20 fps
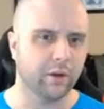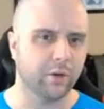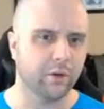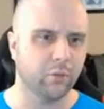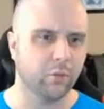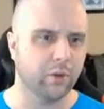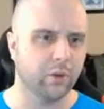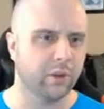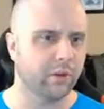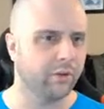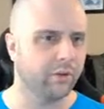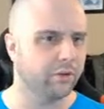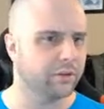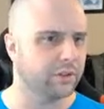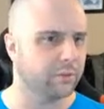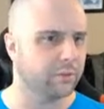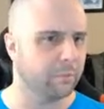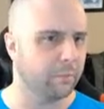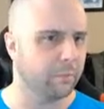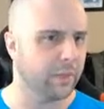one
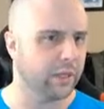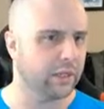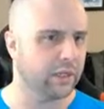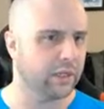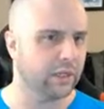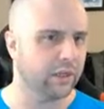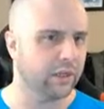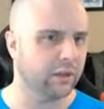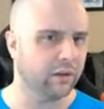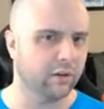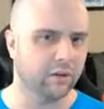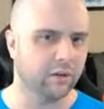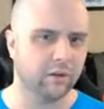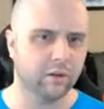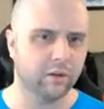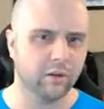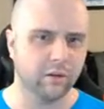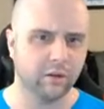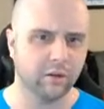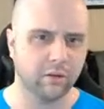to many,
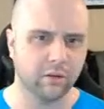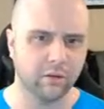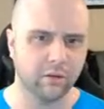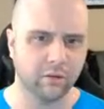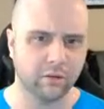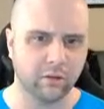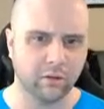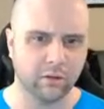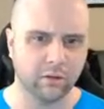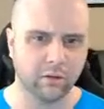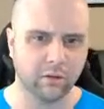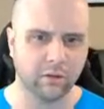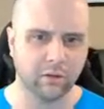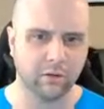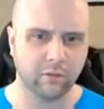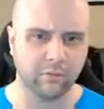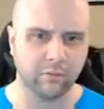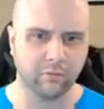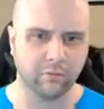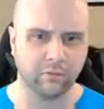
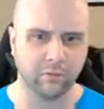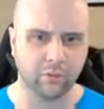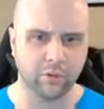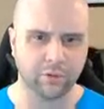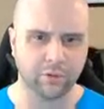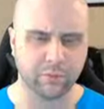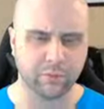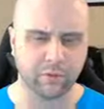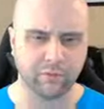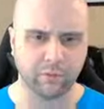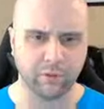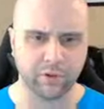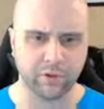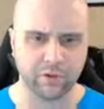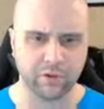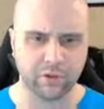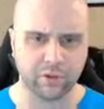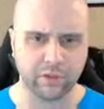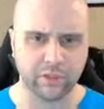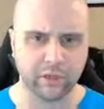enforce
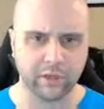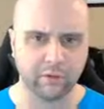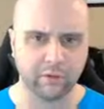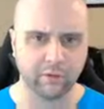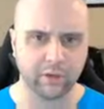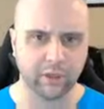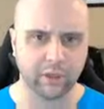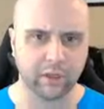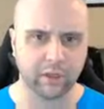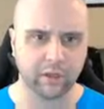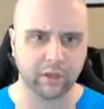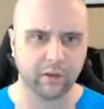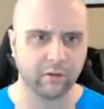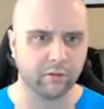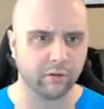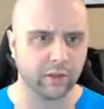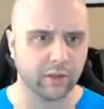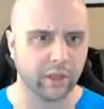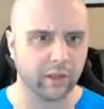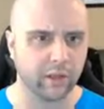referential integrity,
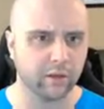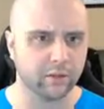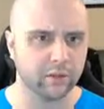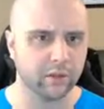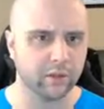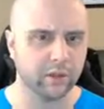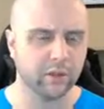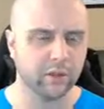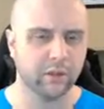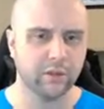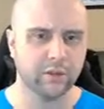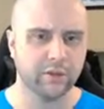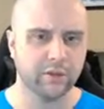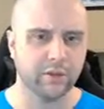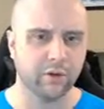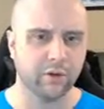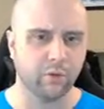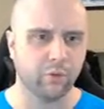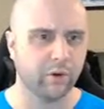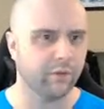create.
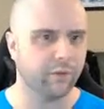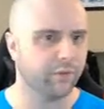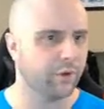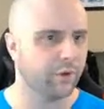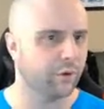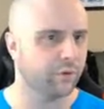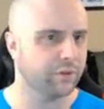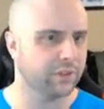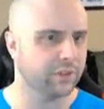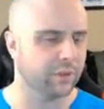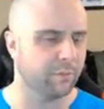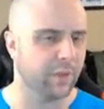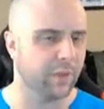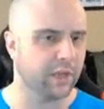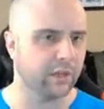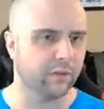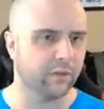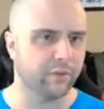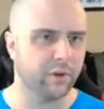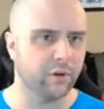So one of those to
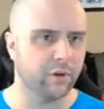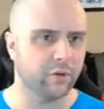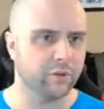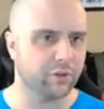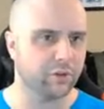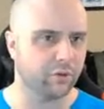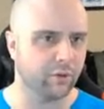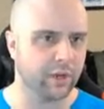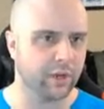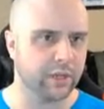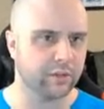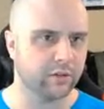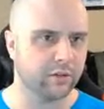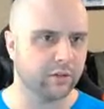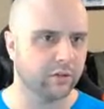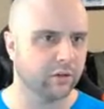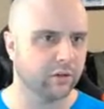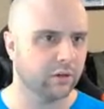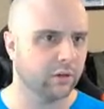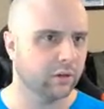many of those, great.
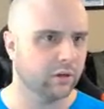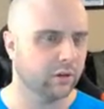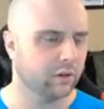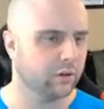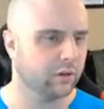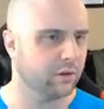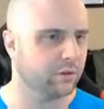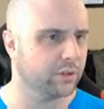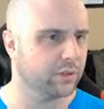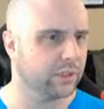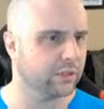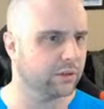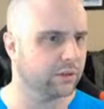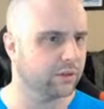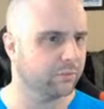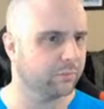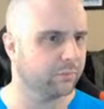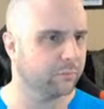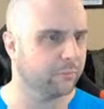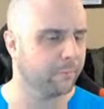Close it.
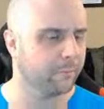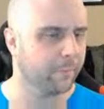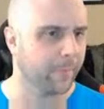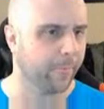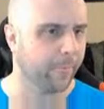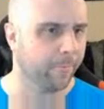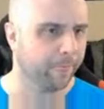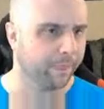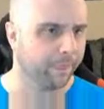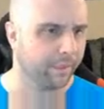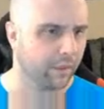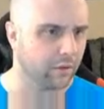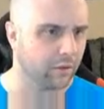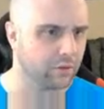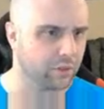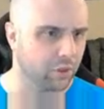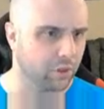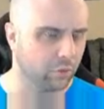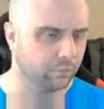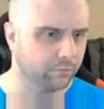
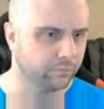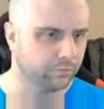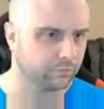So